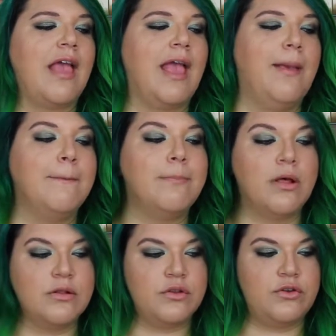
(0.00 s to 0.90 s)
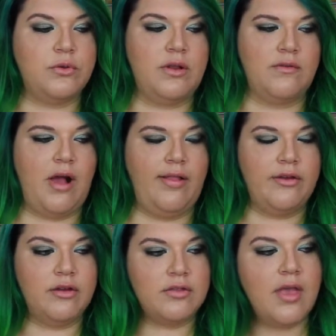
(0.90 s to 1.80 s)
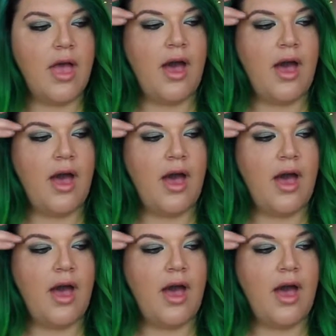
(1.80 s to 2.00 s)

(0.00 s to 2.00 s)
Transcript: a multitude of colors.